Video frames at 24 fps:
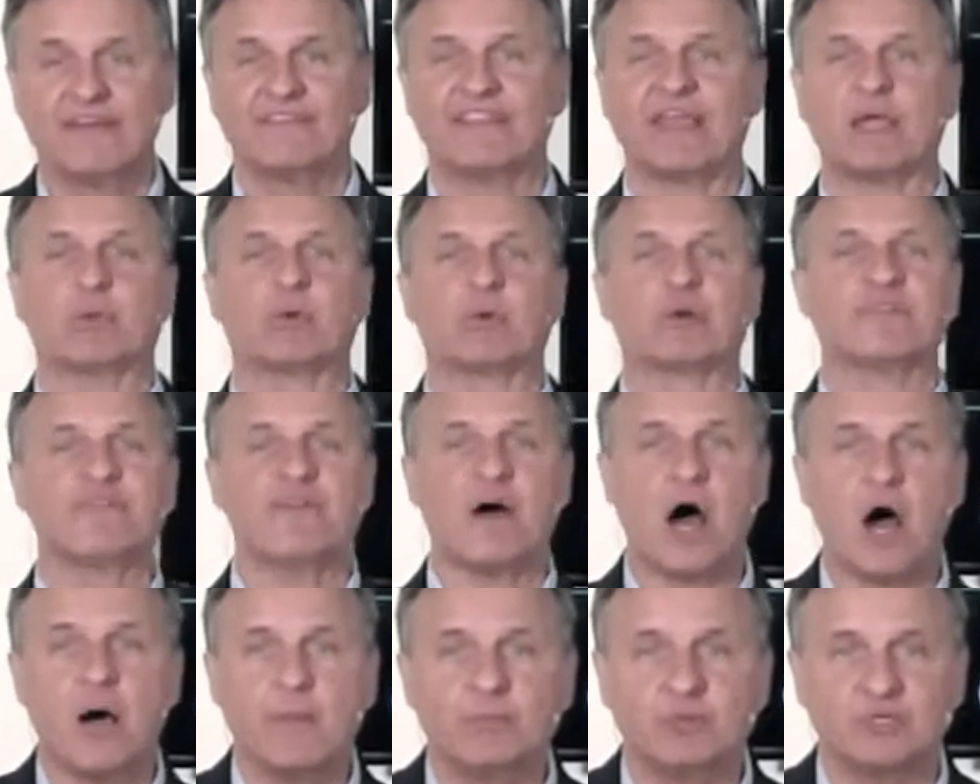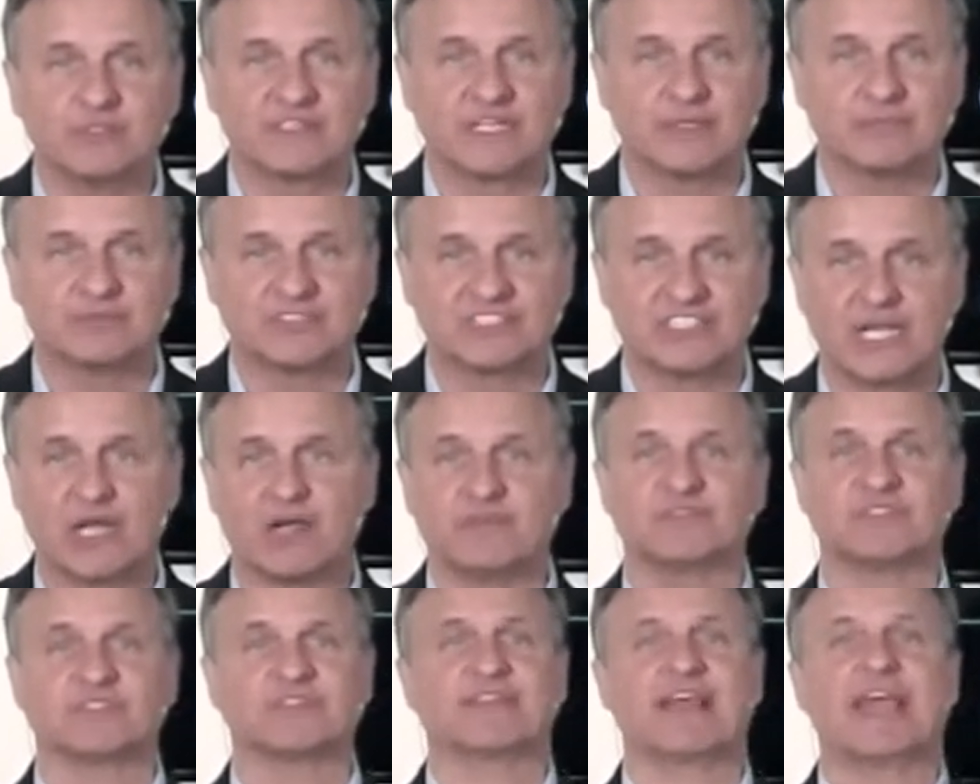they would have humbled
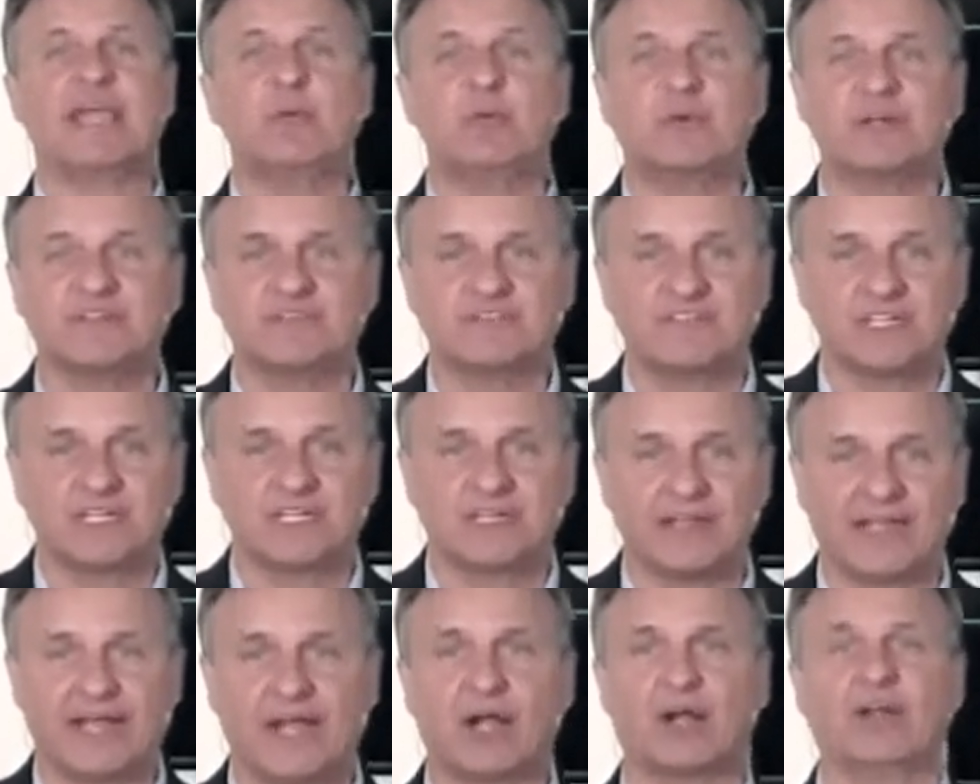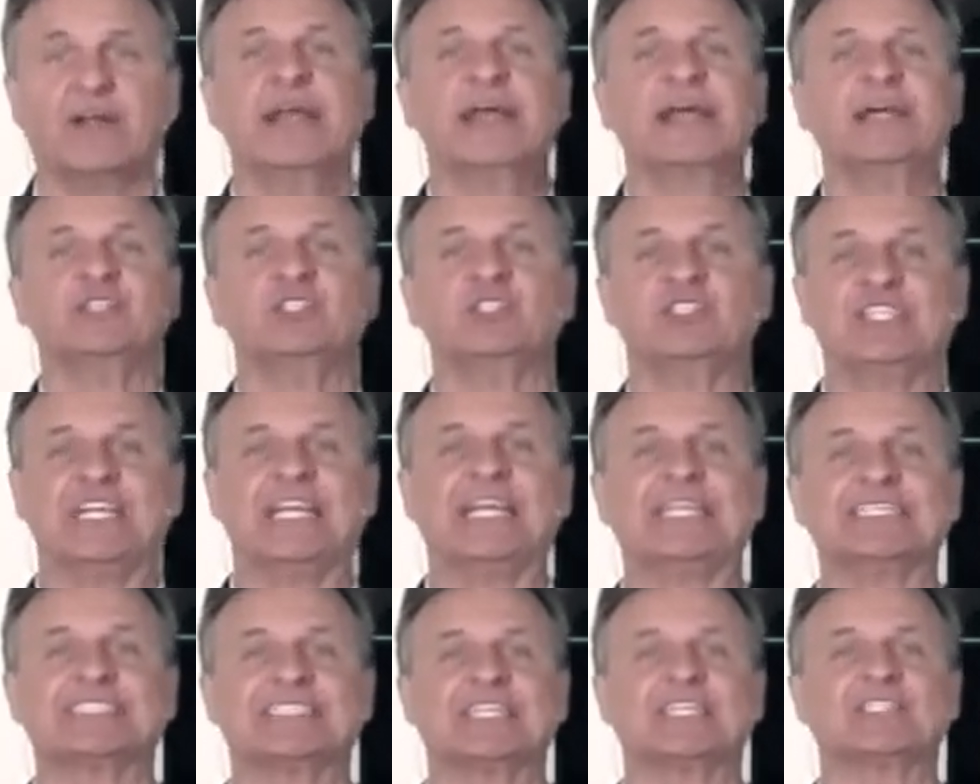themselves, and they would have declared,
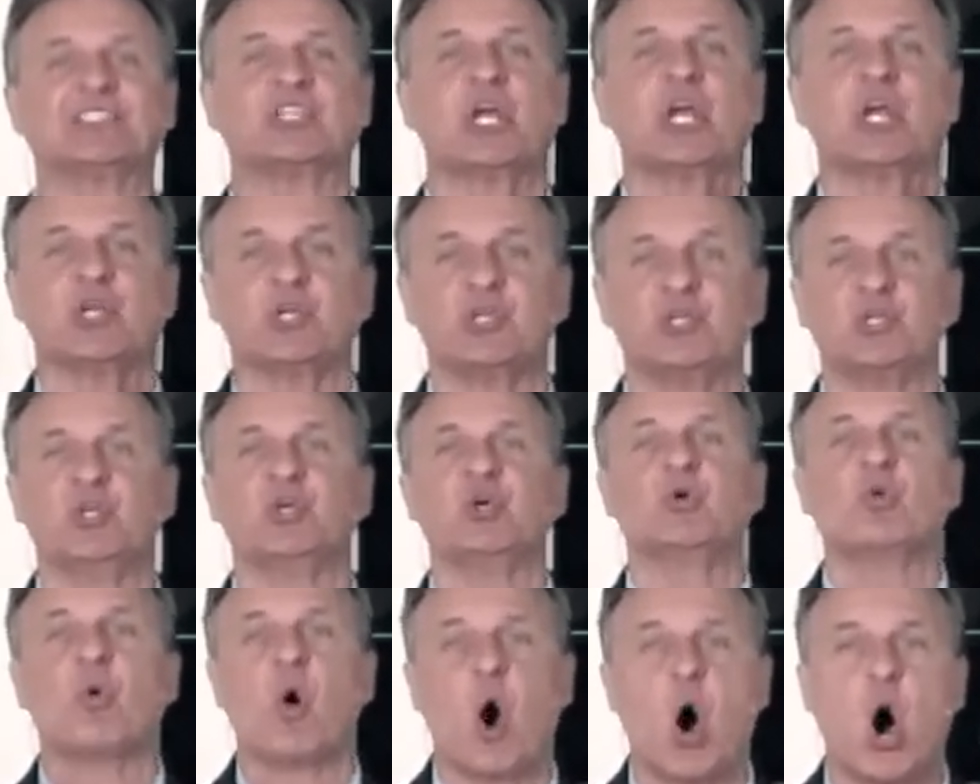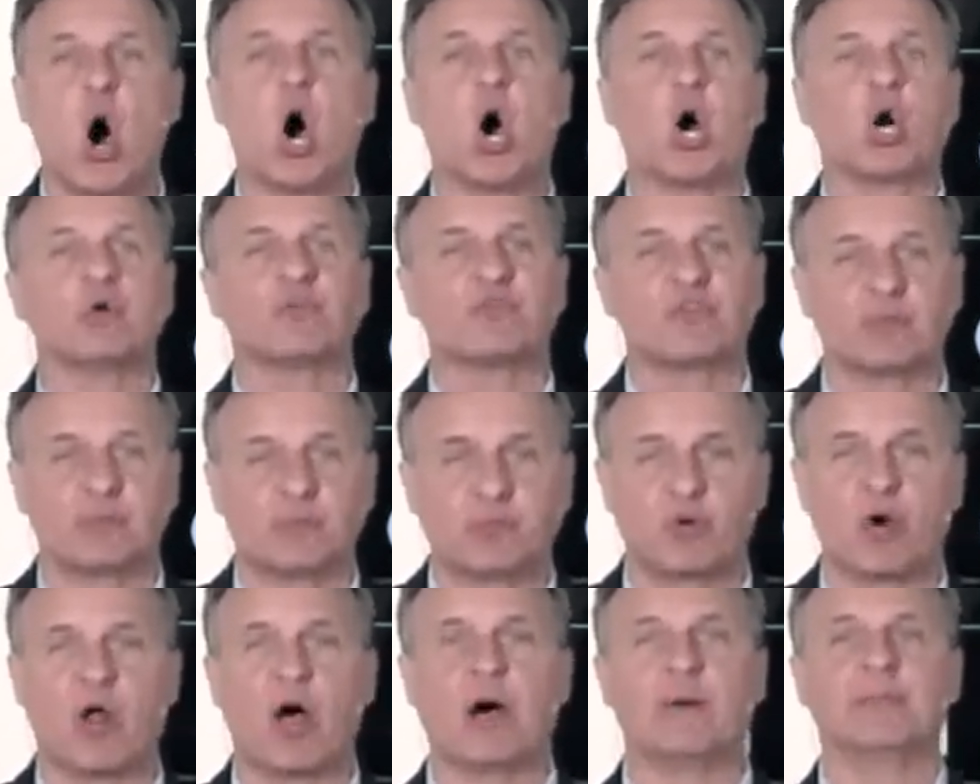Jesus, you are the
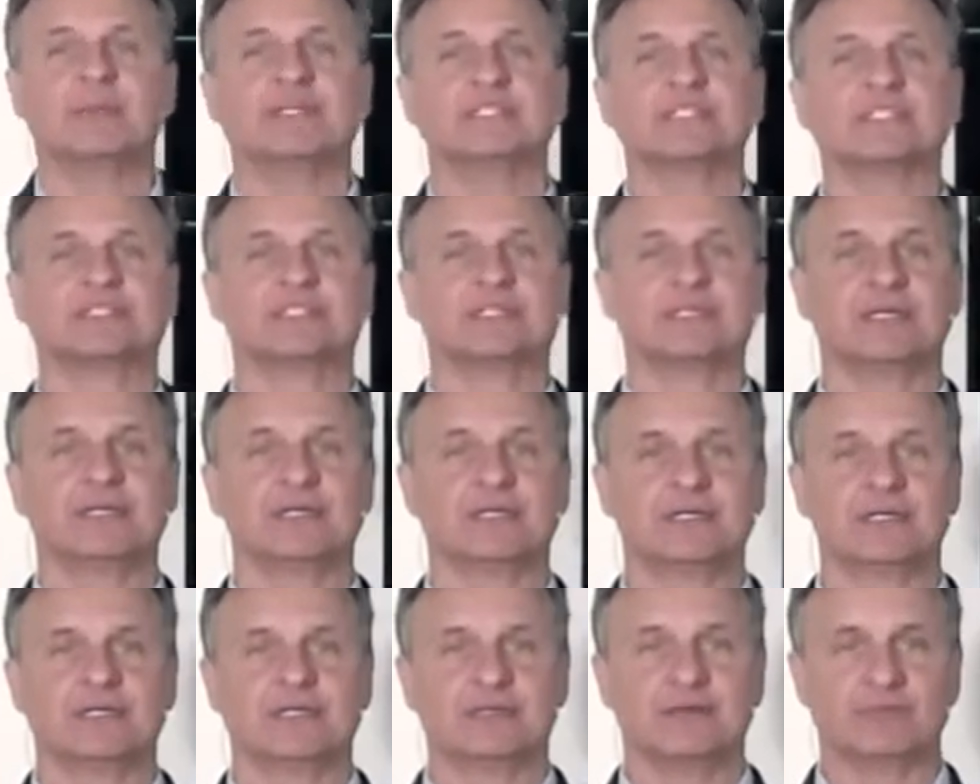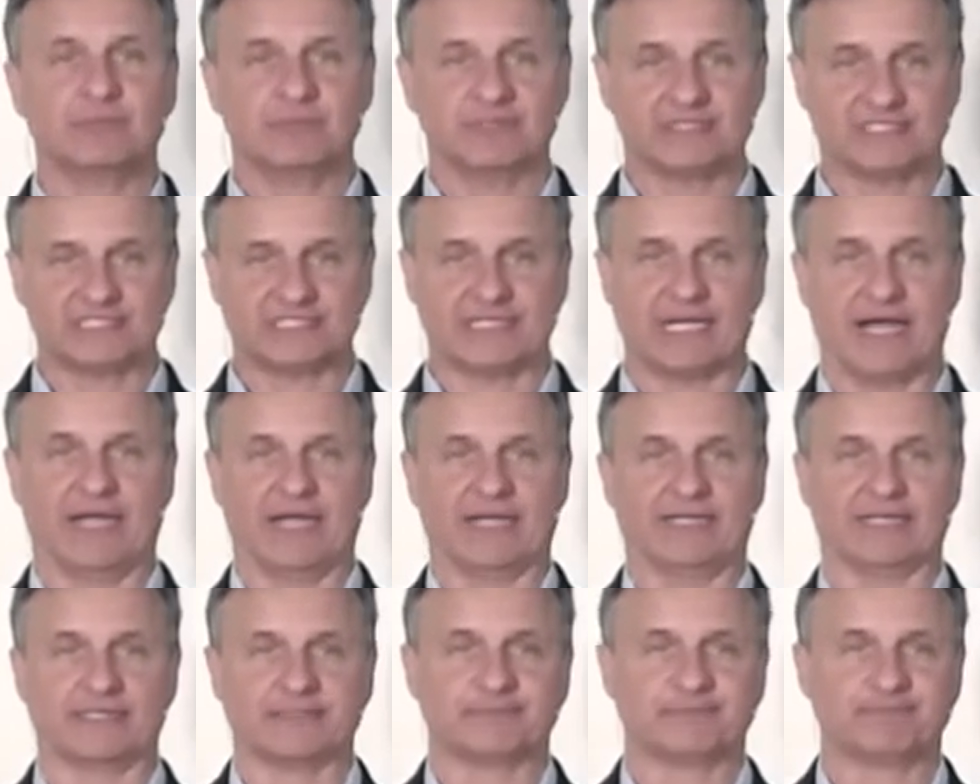promised
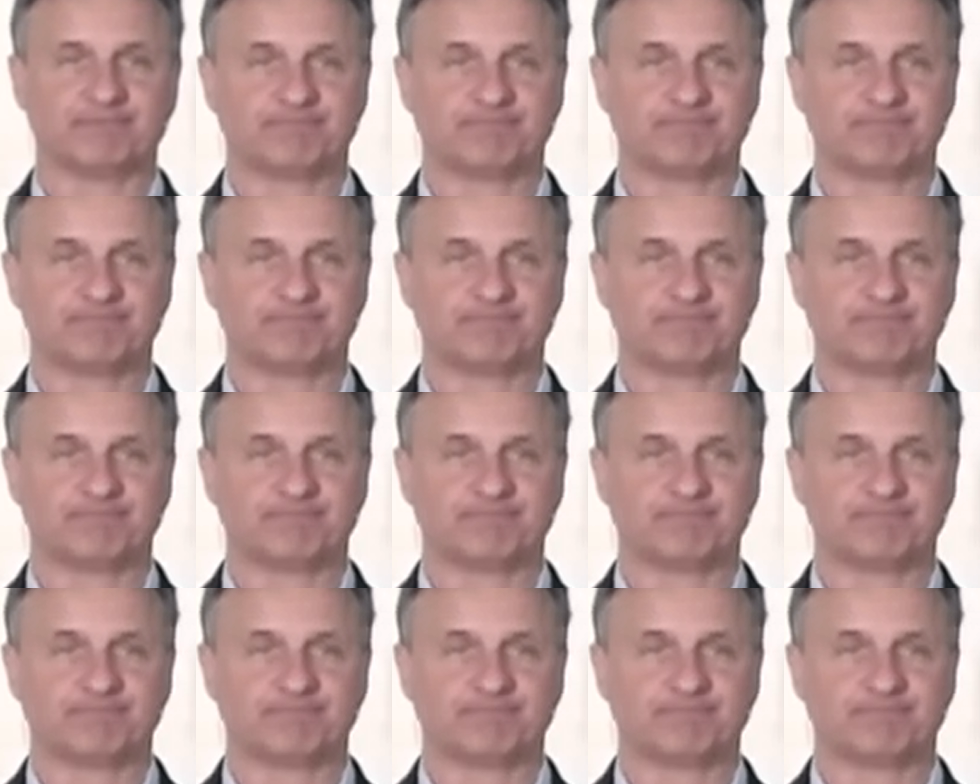Messiah.